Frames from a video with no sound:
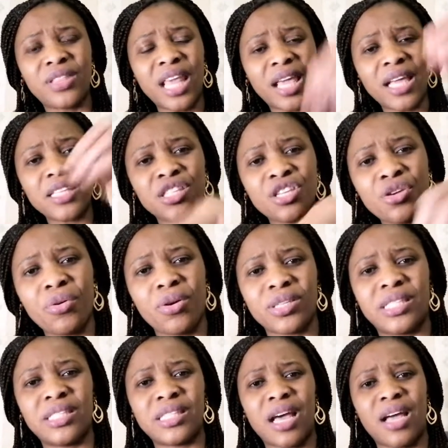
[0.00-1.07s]
Take it
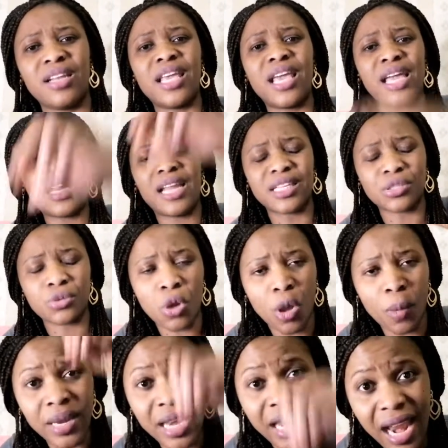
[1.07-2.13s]
serious now. The end has
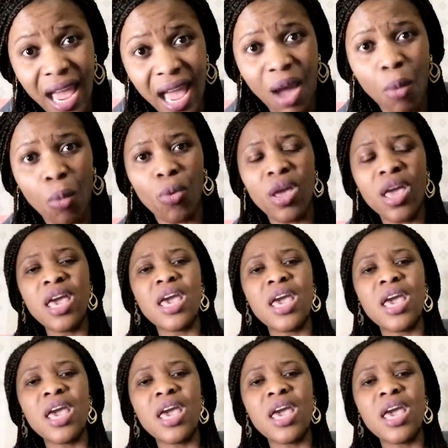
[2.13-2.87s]
come now.